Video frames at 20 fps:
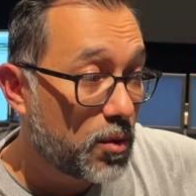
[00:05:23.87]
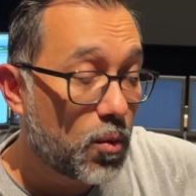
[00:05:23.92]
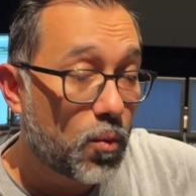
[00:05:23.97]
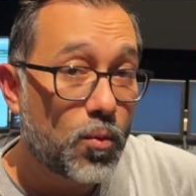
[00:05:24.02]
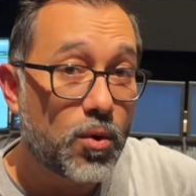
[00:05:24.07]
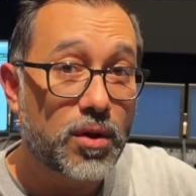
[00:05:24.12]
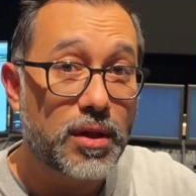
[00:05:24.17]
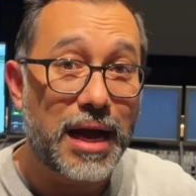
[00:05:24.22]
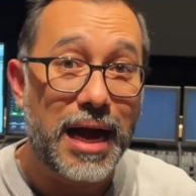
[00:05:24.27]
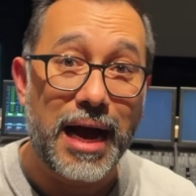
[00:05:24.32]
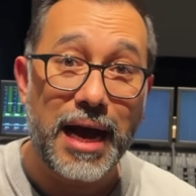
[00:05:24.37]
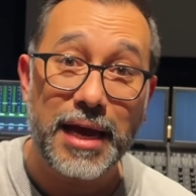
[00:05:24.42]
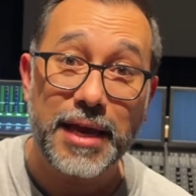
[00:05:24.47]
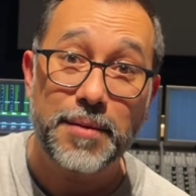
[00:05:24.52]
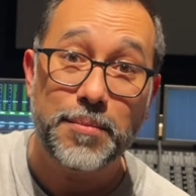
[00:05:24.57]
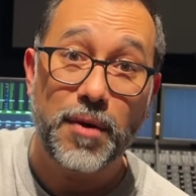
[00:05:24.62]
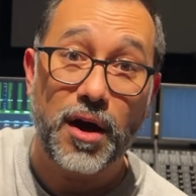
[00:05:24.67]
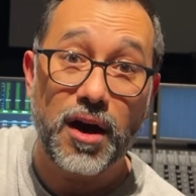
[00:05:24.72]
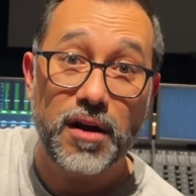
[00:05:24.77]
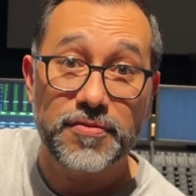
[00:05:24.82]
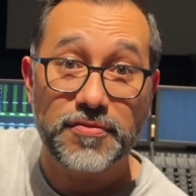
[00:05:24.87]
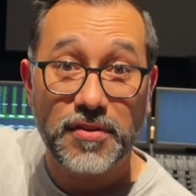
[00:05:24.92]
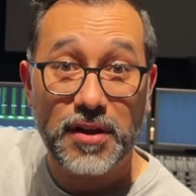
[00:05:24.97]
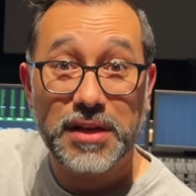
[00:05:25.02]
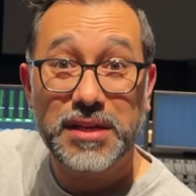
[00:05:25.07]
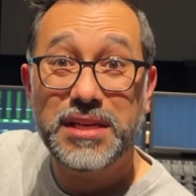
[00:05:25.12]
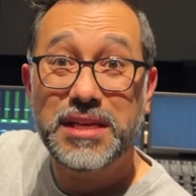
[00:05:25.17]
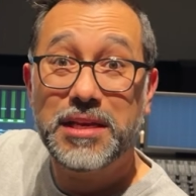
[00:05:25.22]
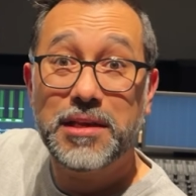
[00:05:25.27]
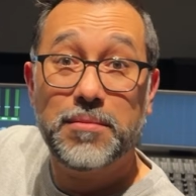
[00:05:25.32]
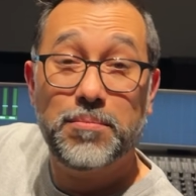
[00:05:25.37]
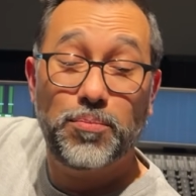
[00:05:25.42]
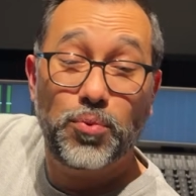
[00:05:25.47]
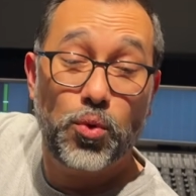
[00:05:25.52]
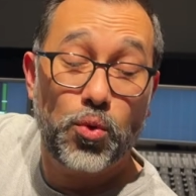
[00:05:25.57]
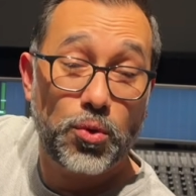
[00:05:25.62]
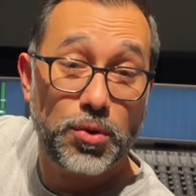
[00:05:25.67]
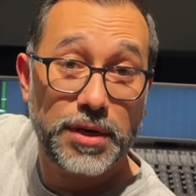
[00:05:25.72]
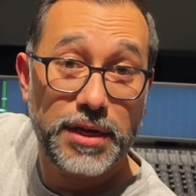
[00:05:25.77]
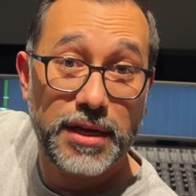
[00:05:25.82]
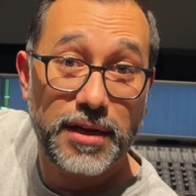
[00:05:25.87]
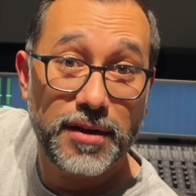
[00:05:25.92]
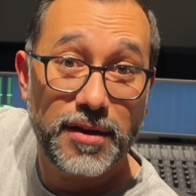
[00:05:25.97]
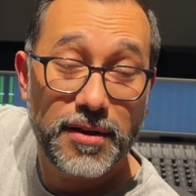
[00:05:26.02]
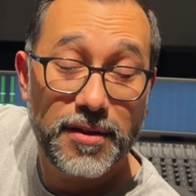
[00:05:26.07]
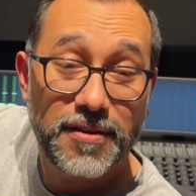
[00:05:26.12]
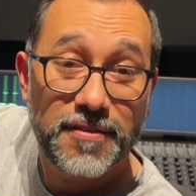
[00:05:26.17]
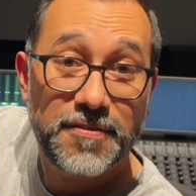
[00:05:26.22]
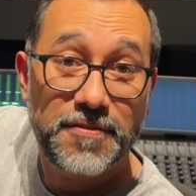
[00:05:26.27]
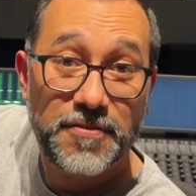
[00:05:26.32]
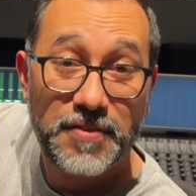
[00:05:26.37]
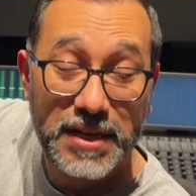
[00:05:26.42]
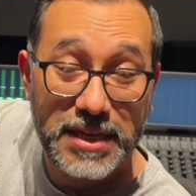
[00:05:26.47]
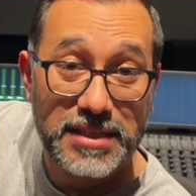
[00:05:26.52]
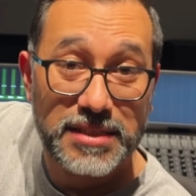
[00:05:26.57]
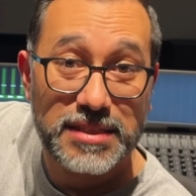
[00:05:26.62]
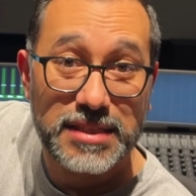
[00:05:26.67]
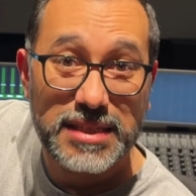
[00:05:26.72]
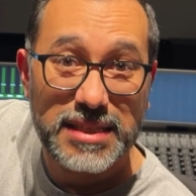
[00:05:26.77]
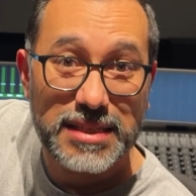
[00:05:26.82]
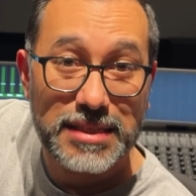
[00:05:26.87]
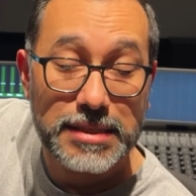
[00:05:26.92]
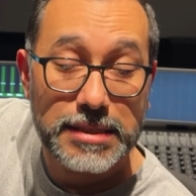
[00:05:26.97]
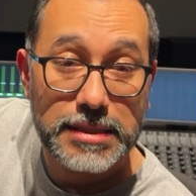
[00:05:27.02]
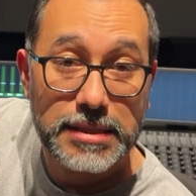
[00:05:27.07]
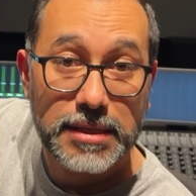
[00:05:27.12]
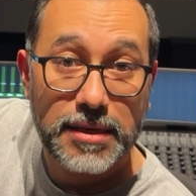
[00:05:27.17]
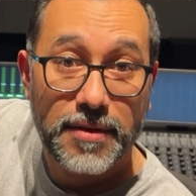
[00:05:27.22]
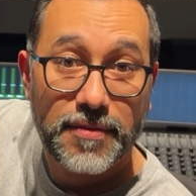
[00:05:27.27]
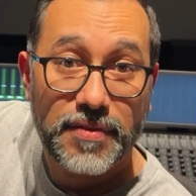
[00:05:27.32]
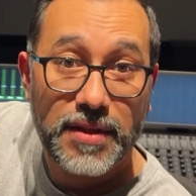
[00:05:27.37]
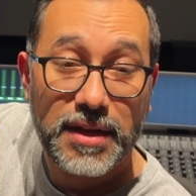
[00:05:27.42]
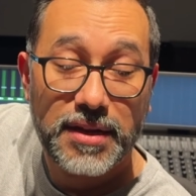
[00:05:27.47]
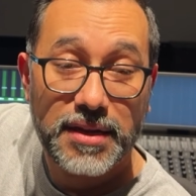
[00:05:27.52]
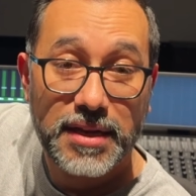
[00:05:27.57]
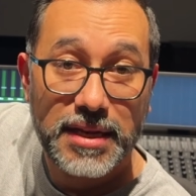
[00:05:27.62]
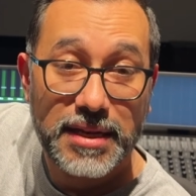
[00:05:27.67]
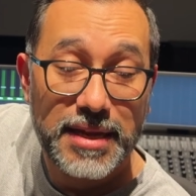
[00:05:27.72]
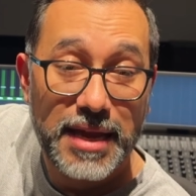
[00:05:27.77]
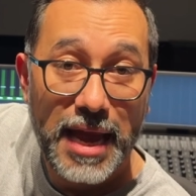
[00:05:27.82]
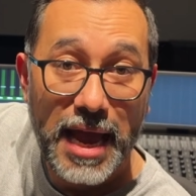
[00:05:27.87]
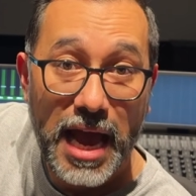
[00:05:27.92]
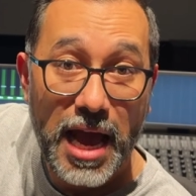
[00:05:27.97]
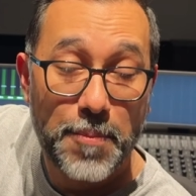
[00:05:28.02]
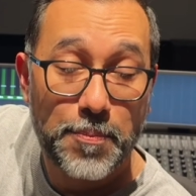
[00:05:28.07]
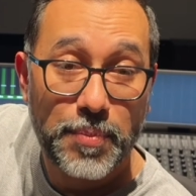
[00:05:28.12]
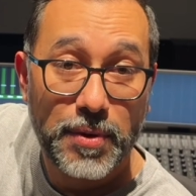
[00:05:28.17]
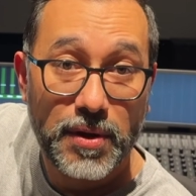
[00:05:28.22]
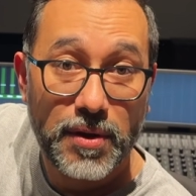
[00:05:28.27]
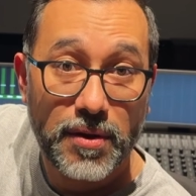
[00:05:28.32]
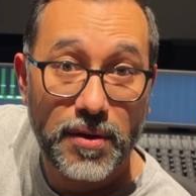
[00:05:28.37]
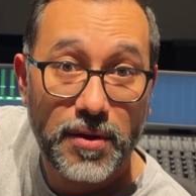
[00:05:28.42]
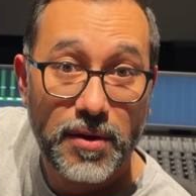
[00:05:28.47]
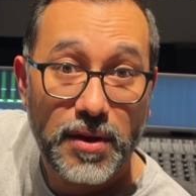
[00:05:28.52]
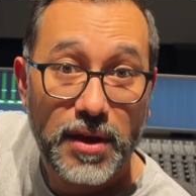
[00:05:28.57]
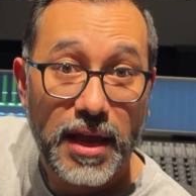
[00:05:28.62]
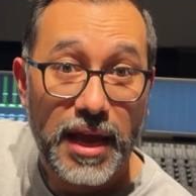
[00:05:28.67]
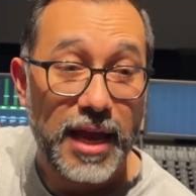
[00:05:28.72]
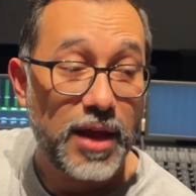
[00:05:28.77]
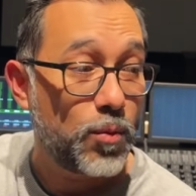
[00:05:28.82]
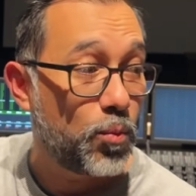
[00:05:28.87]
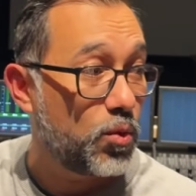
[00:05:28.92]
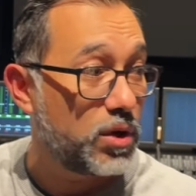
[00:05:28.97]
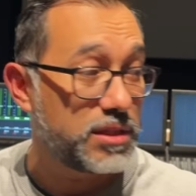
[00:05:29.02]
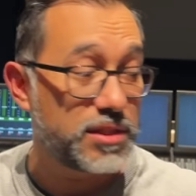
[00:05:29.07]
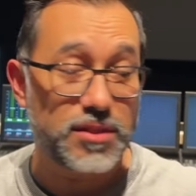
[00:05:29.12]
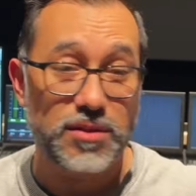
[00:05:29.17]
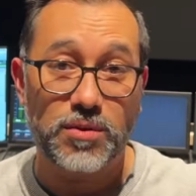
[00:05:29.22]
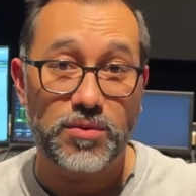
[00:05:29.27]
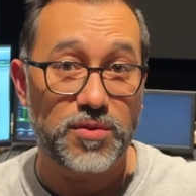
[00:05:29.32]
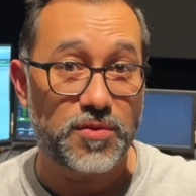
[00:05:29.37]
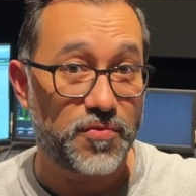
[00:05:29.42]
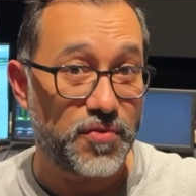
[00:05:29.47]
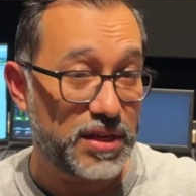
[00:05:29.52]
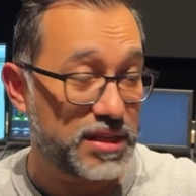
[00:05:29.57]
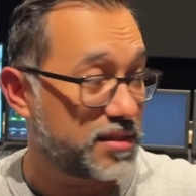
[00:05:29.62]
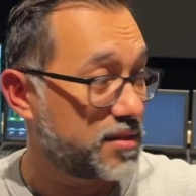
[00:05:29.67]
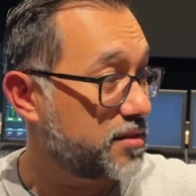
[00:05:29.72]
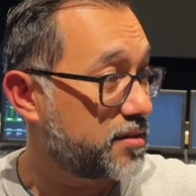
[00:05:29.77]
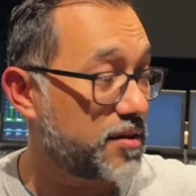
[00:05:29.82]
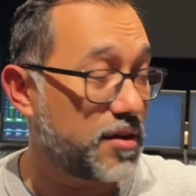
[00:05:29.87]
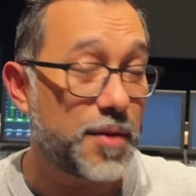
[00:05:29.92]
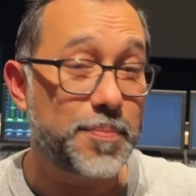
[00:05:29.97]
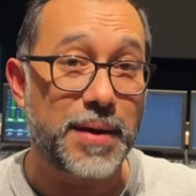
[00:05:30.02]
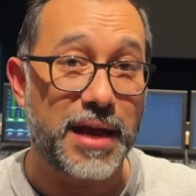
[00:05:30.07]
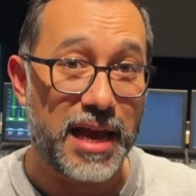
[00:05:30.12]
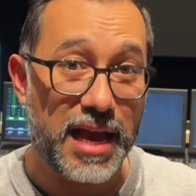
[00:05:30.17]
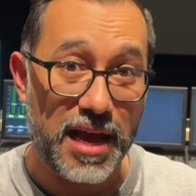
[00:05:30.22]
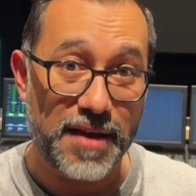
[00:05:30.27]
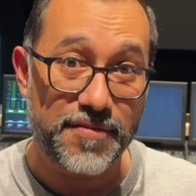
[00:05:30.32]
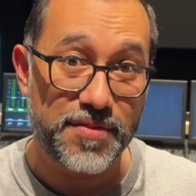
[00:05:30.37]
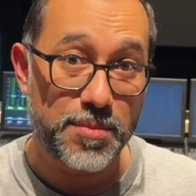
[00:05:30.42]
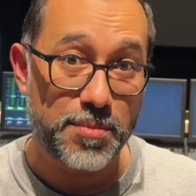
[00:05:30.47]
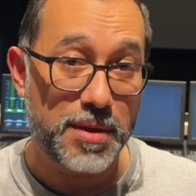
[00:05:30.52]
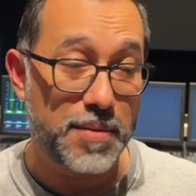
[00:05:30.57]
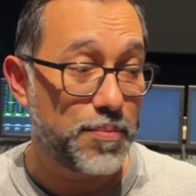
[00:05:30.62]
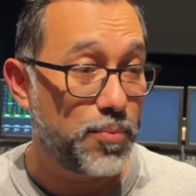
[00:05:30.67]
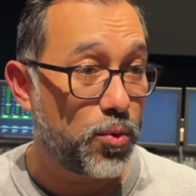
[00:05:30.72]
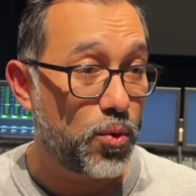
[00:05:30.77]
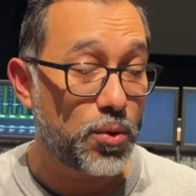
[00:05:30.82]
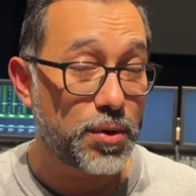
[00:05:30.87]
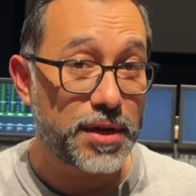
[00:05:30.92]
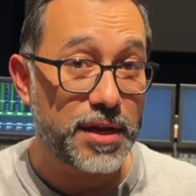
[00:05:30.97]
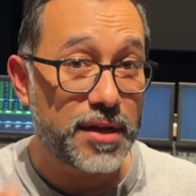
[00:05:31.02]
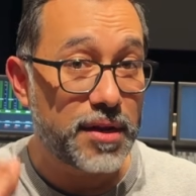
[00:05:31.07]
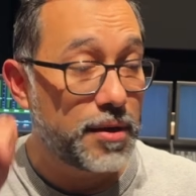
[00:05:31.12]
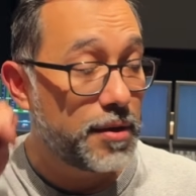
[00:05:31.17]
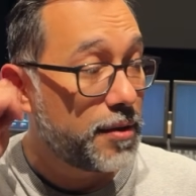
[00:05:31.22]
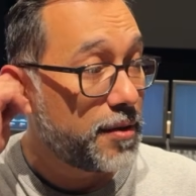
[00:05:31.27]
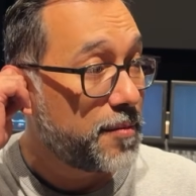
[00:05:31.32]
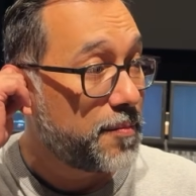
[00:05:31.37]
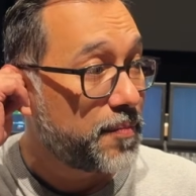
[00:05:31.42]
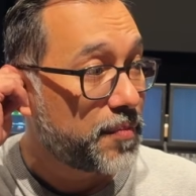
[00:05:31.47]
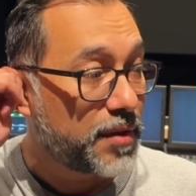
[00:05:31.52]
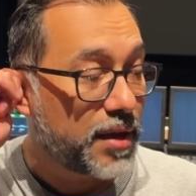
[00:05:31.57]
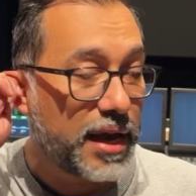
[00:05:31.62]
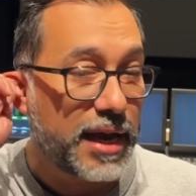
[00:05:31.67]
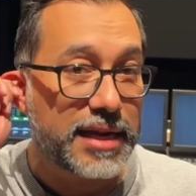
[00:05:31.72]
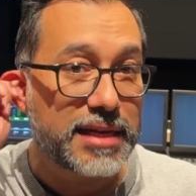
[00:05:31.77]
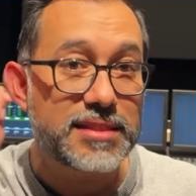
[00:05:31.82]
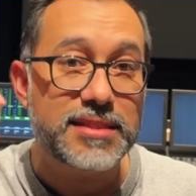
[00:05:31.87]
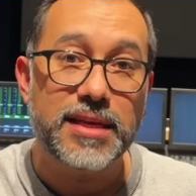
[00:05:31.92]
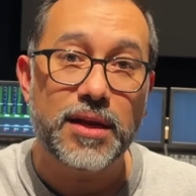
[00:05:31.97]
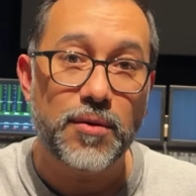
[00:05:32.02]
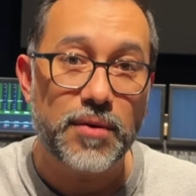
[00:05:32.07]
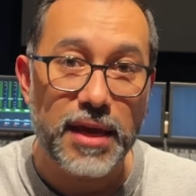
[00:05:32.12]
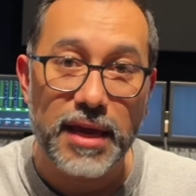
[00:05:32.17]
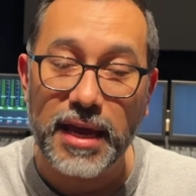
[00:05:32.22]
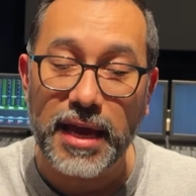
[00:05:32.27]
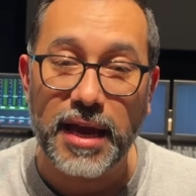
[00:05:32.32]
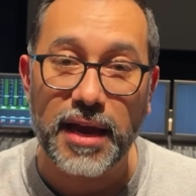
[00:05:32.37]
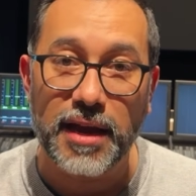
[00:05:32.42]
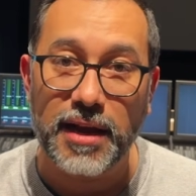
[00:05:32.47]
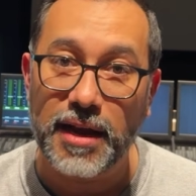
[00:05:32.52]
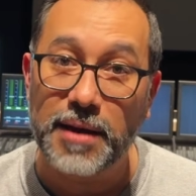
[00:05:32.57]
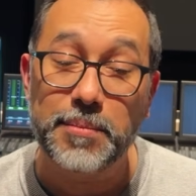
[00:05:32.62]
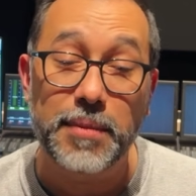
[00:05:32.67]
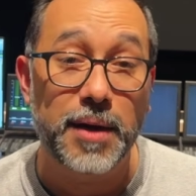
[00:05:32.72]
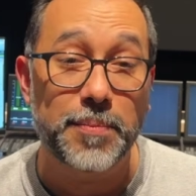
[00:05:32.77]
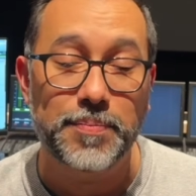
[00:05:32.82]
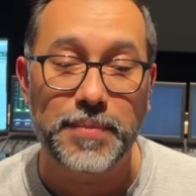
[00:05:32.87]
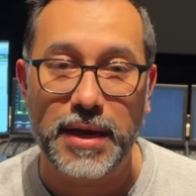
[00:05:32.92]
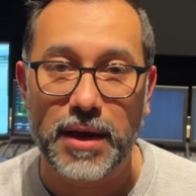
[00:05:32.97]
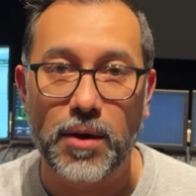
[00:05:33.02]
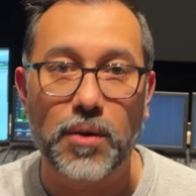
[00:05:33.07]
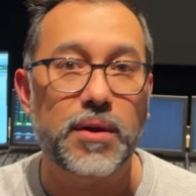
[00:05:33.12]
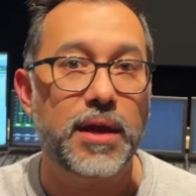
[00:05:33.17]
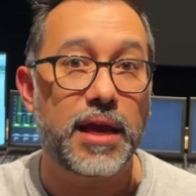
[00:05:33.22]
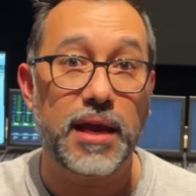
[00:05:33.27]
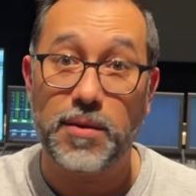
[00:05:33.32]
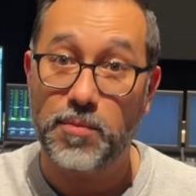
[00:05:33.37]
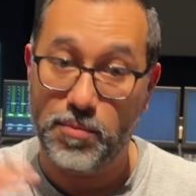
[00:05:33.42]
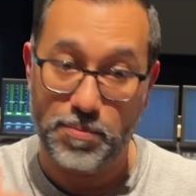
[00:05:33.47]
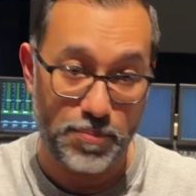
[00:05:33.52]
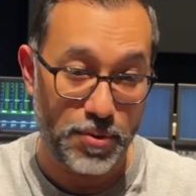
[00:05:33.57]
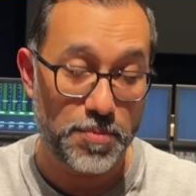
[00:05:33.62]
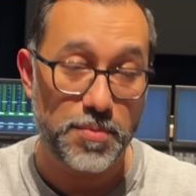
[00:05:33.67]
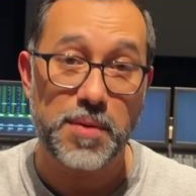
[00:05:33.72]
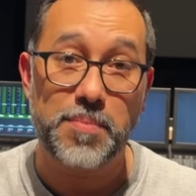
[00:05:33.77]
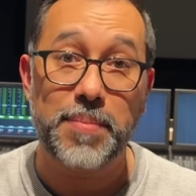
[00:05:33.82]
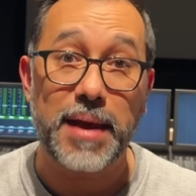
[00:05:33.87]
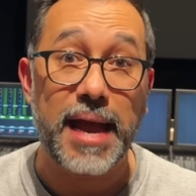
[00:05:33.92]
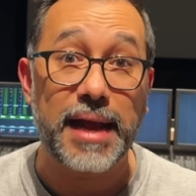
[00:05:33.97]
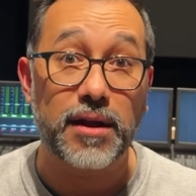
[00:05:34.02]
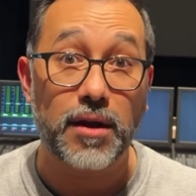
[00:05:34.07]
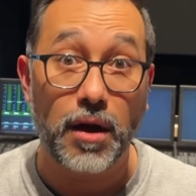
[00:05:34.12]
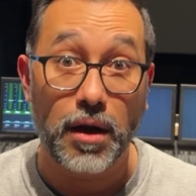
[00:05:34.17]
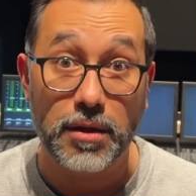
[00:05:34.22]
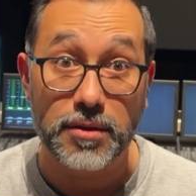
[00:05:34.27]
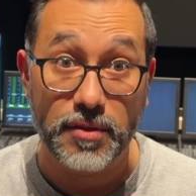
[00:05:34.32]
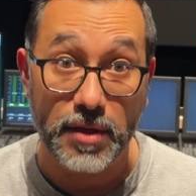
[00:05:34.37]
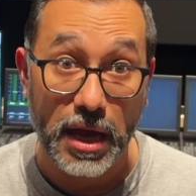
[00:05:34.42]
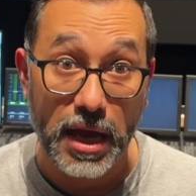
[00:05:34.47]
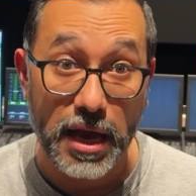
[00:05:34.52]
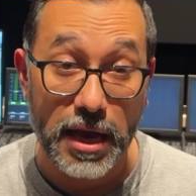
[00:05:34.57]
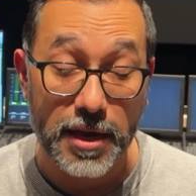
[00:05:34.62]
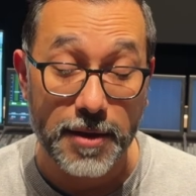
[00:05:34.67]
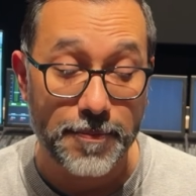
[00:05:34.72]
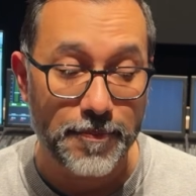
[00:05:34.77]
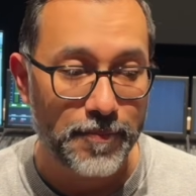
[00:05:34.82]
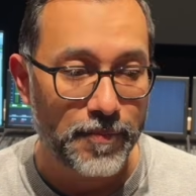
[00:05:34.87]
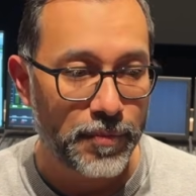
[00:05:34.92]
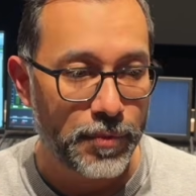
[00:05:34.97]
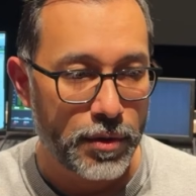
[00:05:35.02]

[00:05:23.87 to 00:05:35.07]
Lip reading: while I am offline importing fixes that need to happen. And once those fixes are up, I have them imported. I could say, okay, hey, I'm up now. Okay, put me back online.